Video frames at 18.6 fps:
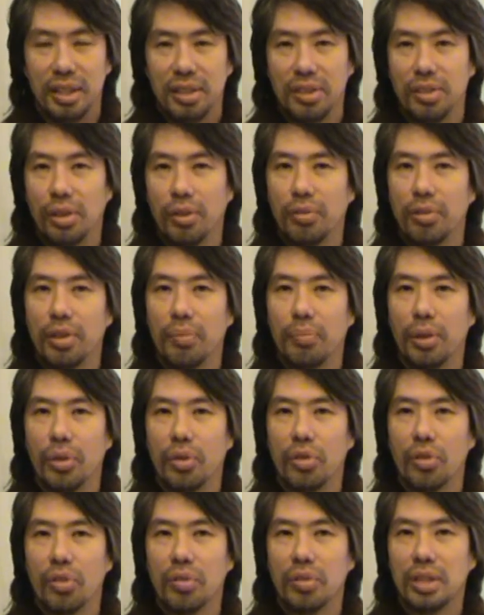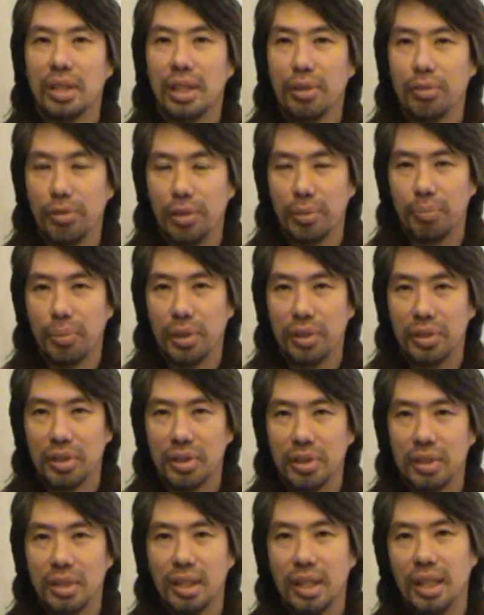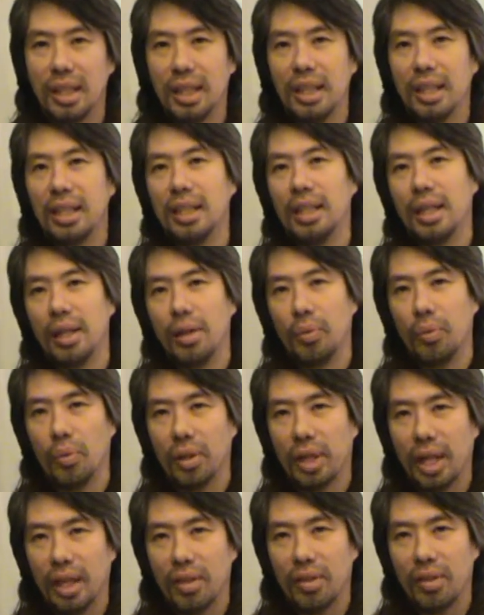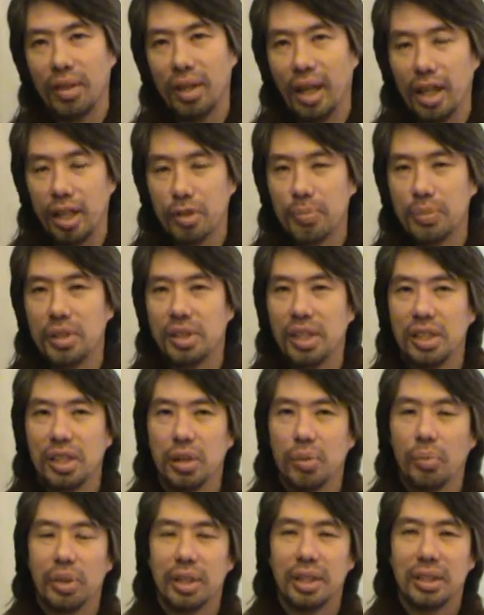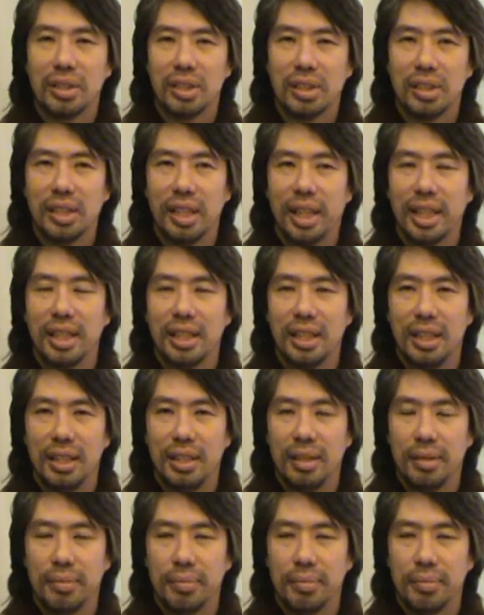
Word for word: It is often the most sinful person who will get the highest position within society.